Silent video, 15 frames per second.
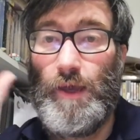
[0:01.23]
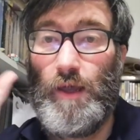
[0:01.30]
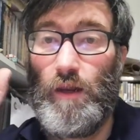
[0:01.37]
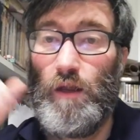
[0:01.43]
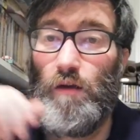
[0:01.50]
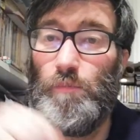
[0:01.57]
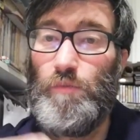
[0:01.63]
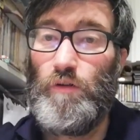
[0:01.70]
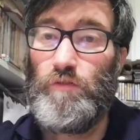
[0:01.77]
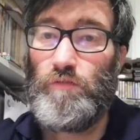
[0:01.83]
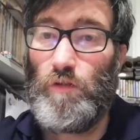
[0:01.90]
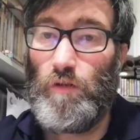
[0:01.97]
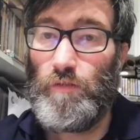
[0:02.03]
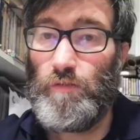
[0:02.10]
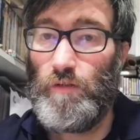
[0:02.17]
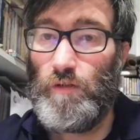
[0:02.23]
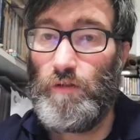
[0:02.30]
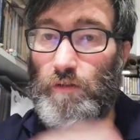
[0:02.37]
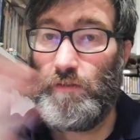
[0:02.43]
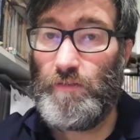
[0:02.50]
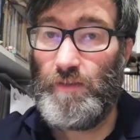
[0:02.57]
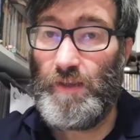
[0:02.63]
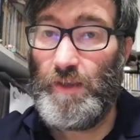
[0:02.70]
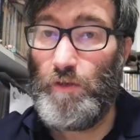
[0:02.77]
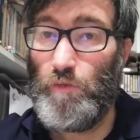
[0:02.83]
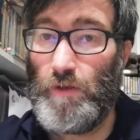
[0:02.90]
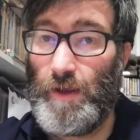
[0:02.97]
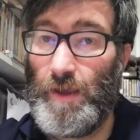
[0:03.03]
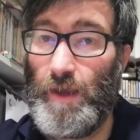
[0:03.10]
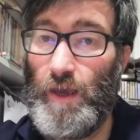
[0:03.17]
Hello Postcrossers,
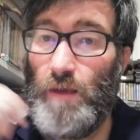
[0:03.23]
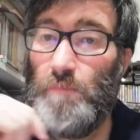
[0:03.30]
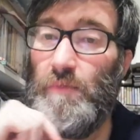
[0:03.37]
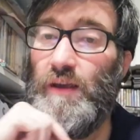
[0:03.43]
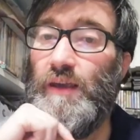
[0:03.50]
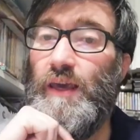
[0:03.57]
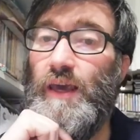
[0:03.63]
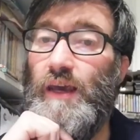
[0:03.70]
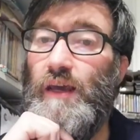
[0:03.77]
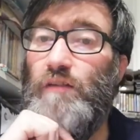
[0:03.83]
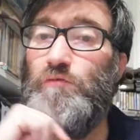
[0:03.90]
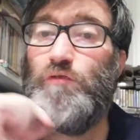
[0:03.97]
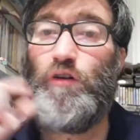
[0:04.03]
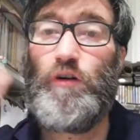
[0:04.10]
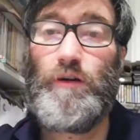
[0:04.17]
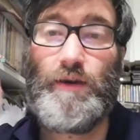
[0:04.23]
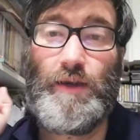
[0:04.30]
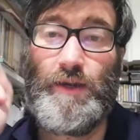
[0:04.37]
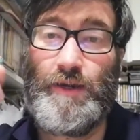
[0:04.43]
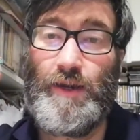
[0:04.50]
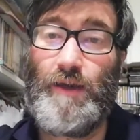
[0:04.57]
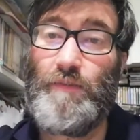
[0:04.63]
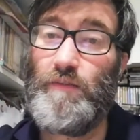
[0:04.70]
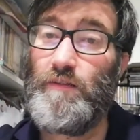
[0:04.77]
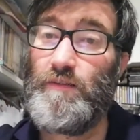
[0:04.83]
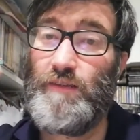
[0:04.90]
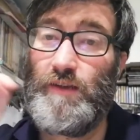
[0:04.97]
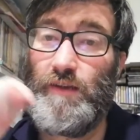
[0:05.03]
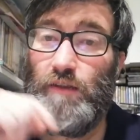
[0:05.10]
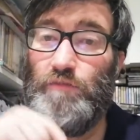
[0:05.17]
here I am again for another
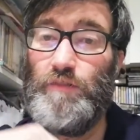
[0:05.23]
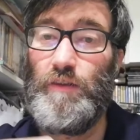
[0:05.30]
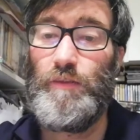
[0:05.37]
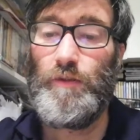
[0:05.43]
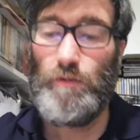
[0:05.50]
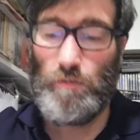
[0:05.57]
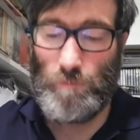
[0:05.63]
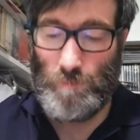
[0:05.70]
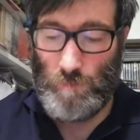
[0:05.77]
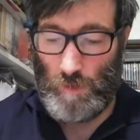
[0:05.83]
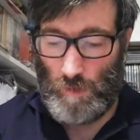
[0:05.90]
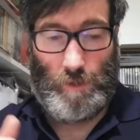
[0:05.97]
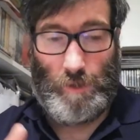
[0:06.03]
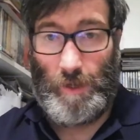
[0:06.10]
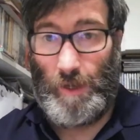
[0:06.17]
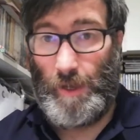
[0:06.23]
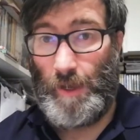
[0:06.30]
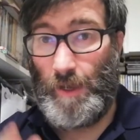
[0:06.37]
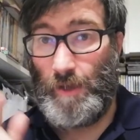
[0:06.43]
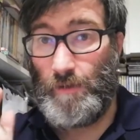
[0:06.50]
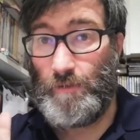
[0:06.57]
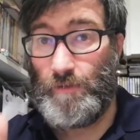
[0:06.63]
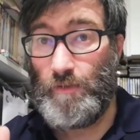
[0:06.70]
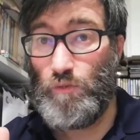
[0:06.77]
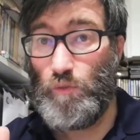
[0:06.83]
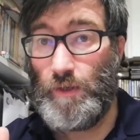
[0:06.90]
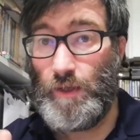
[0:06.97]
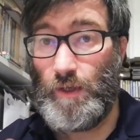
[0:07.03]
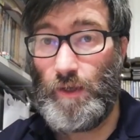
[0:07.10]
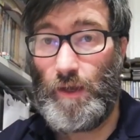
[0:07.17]
Sunday video, and this
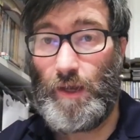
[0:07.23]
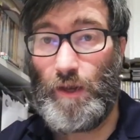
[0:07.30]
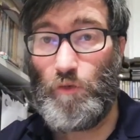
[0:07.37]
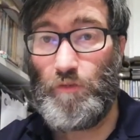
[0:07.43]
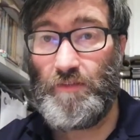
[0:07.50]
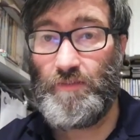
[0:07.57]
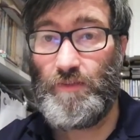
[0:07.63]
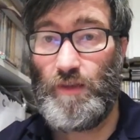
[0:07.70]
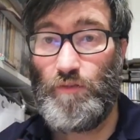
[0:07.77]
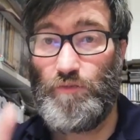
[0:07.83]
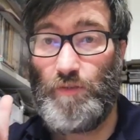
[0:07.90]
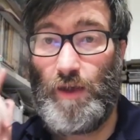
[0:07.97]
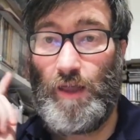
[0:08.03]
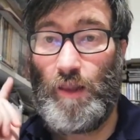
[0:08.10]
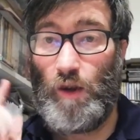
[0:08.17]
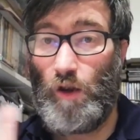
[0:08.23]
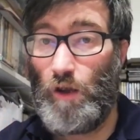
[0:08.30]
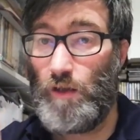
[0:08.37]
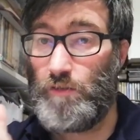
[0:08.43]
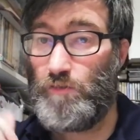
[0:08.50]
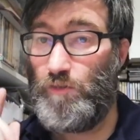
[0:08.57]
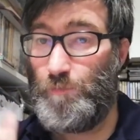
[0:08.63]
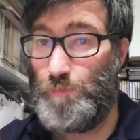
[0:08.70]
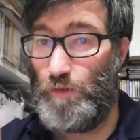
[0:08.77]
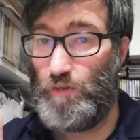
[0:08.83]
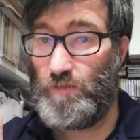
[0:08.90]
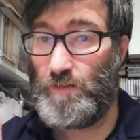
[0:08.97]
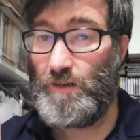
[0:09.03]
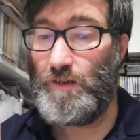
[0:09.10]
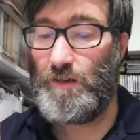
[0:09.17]
week I received a lot of
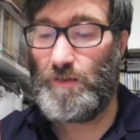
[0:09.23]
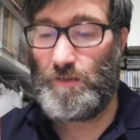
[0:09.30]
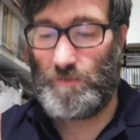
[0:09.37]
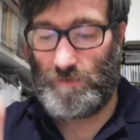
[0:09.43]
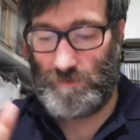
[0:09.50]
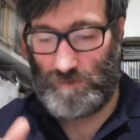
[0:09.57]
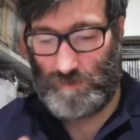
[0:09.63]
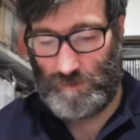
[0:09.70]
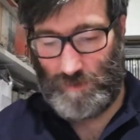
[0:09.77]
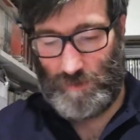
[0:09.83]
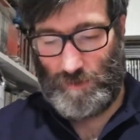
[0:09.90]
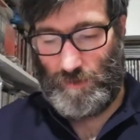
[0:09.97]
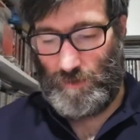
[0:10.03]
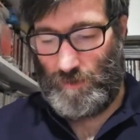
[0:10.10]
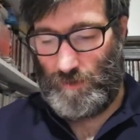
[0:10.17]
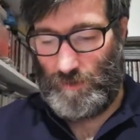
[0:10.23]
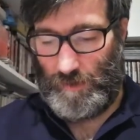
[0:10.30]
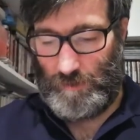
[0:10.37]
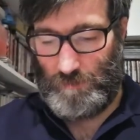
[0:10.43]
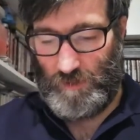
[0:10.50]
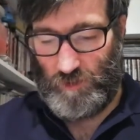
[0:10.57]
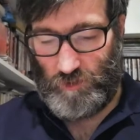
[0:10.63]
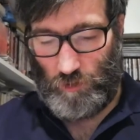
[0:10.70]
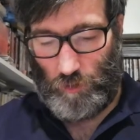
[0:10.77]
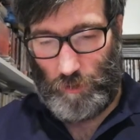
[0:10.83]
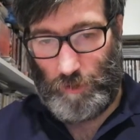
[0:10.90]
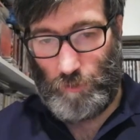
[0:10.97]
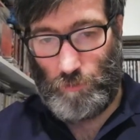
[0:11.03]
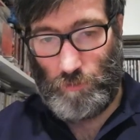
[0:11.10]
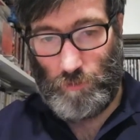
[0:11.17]
postcards. Let me show
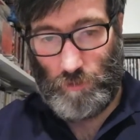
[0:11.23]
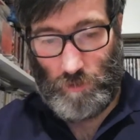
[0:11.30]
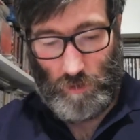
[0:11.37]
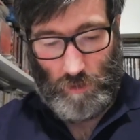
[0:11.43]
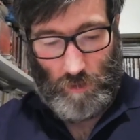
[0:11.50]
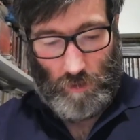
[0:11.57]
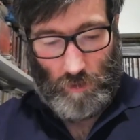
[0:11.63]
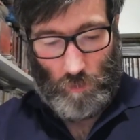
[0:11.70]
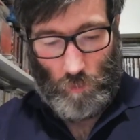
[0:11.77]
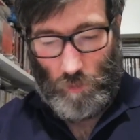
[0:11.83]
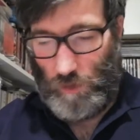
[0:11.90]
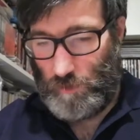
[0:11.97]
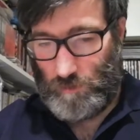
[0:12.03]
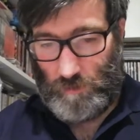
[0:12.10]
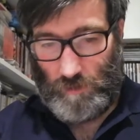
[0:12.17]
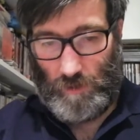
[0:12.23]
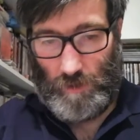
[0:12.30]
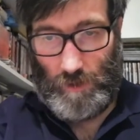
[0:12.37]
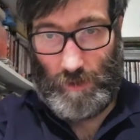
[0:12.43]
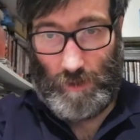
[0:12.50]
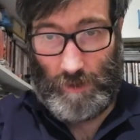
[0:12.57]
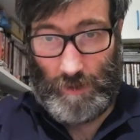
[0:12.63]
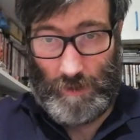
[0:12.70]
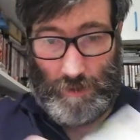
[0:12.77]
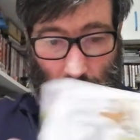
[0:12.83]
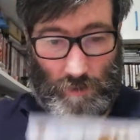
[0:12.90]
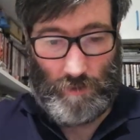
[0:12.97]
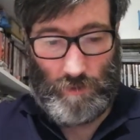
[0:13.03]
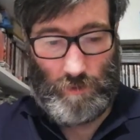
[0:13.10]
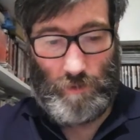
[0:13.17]
you what
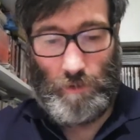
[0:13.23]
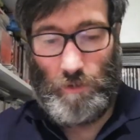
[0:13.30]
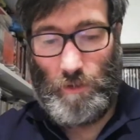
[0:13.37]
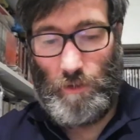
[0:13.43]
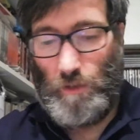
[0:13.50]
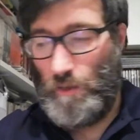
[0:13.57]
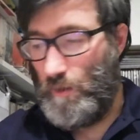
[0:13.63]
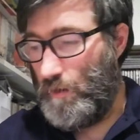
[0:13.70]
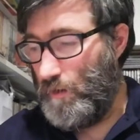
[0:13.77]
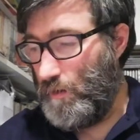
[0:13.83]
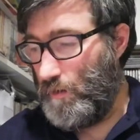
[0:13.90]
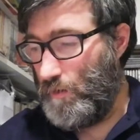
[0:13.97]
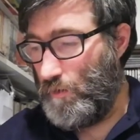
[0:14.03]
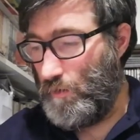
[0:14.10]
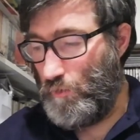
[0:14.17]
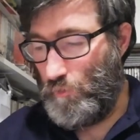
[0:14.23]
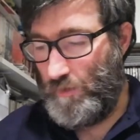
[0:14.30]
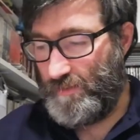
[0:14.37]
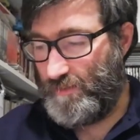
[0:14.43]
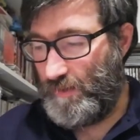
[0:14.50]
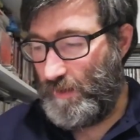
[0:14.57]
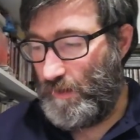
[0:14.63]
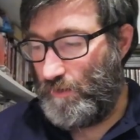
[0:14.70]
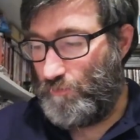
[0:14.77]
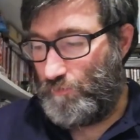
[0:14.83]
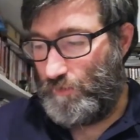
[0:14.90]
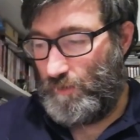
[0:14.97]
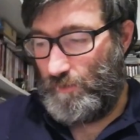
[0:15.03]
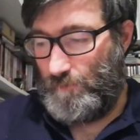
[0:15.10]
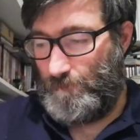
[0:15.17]
I received.